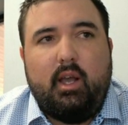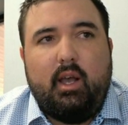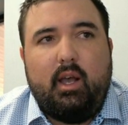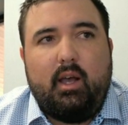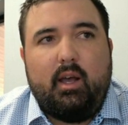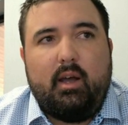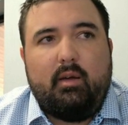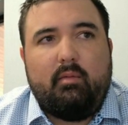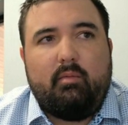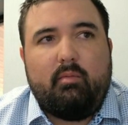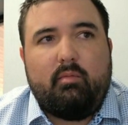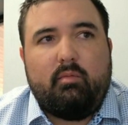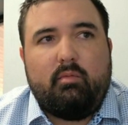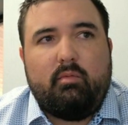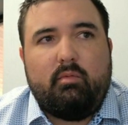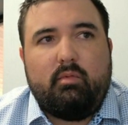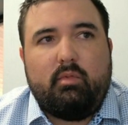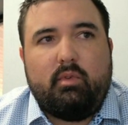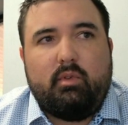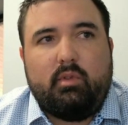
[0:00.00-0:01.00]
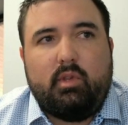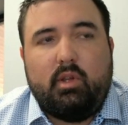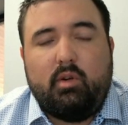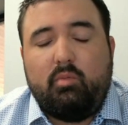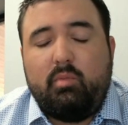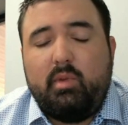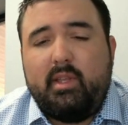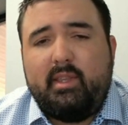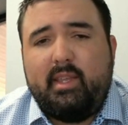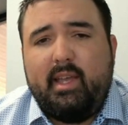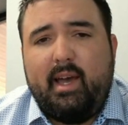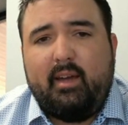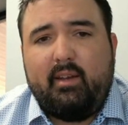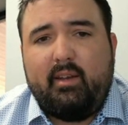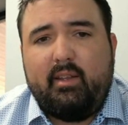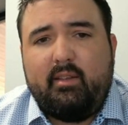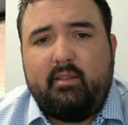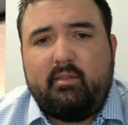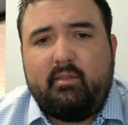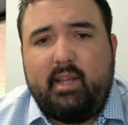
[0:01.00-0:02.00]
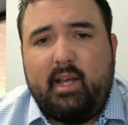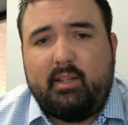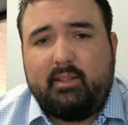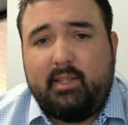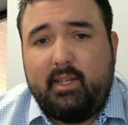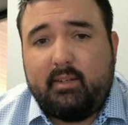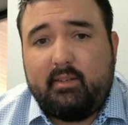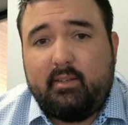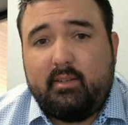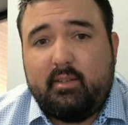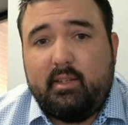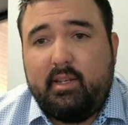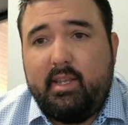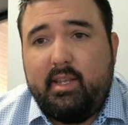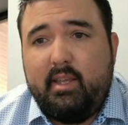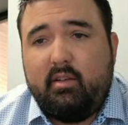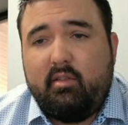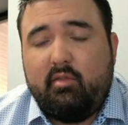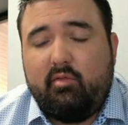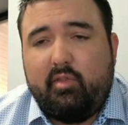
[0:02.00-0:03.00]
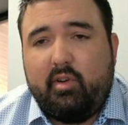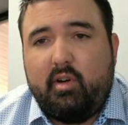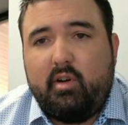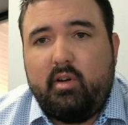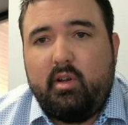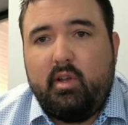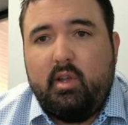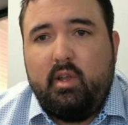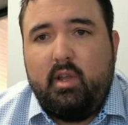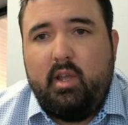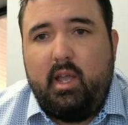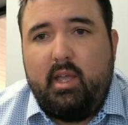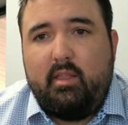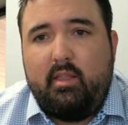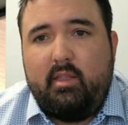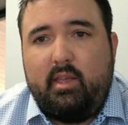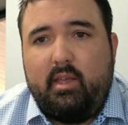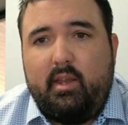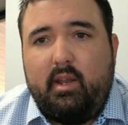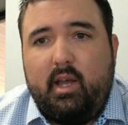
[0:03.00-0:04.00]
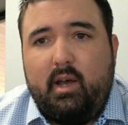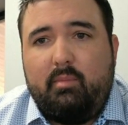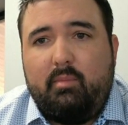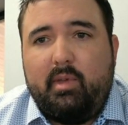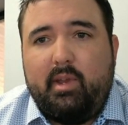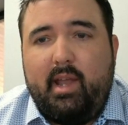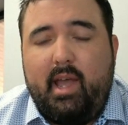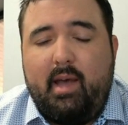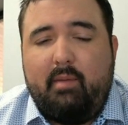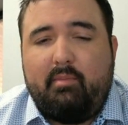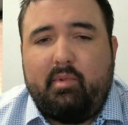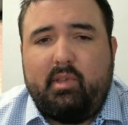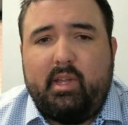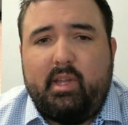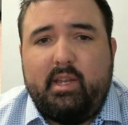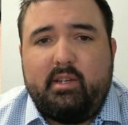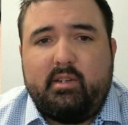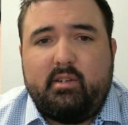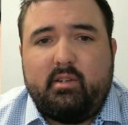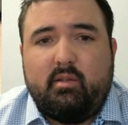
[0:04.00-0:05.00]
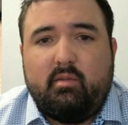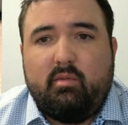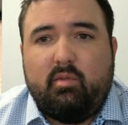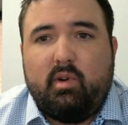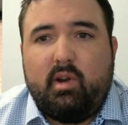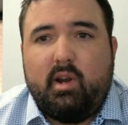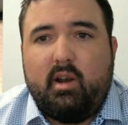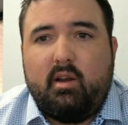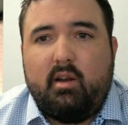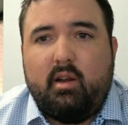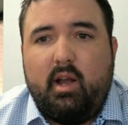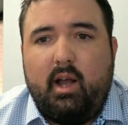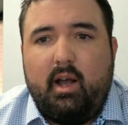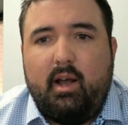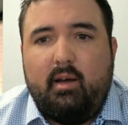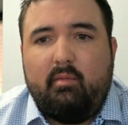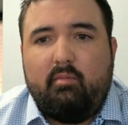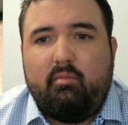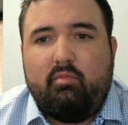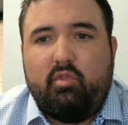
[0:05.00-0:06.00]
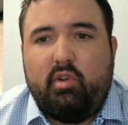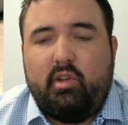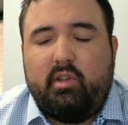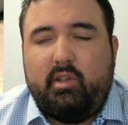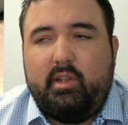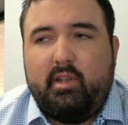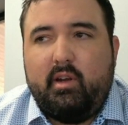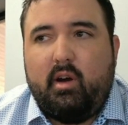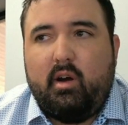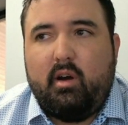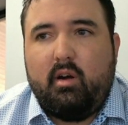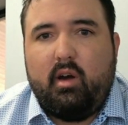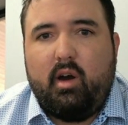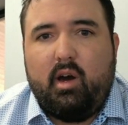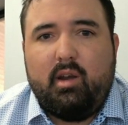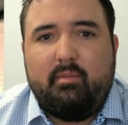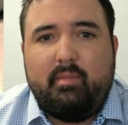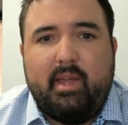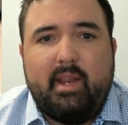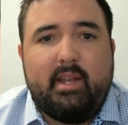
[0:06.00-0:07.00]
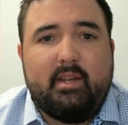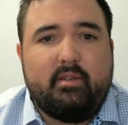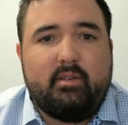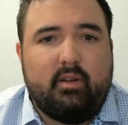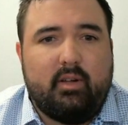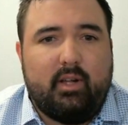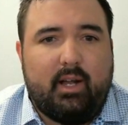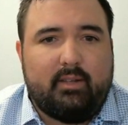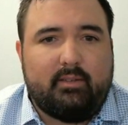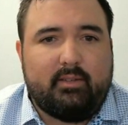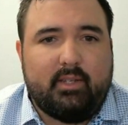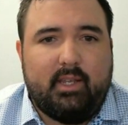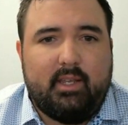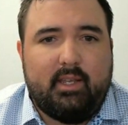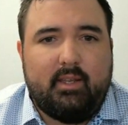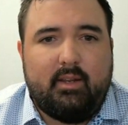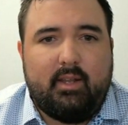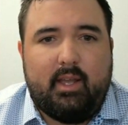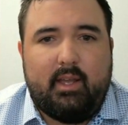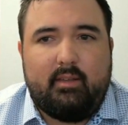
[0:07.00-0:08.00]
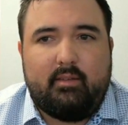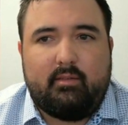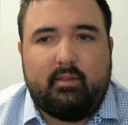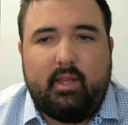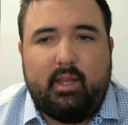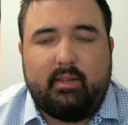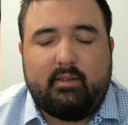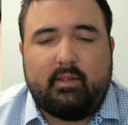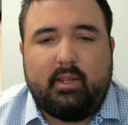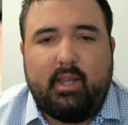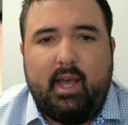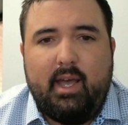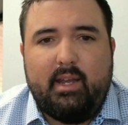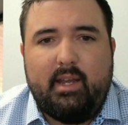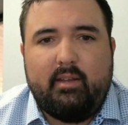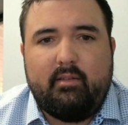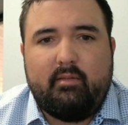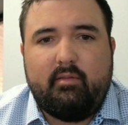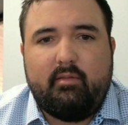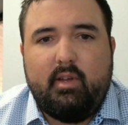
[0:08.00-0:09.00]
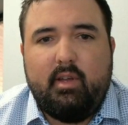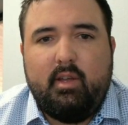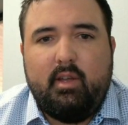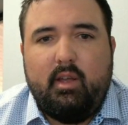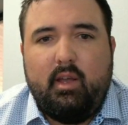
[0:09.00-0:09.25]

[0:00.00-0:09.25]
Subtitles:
A little bit down in South Texas in the Eagle Ford, and then up in Appalachia, where really our automated drill out skid has kind of